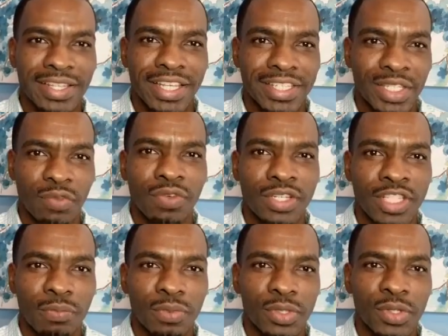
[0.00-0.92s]
That's it for
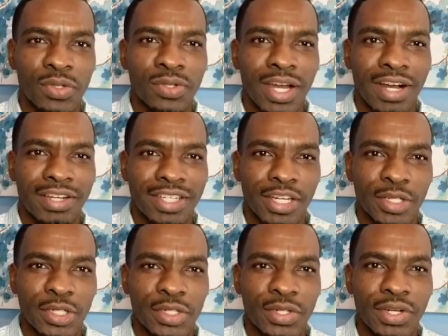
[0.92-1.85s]
this episode. I'll
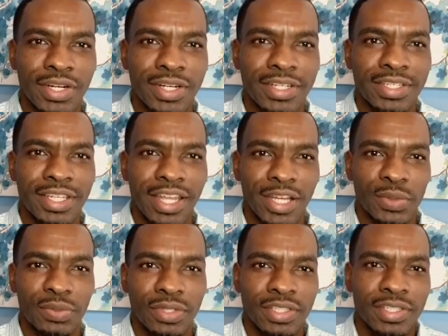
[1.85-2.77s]
catch you on the
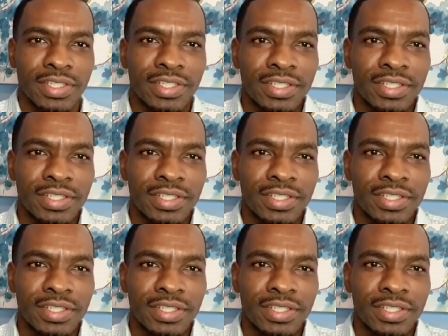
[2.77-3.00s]
next one.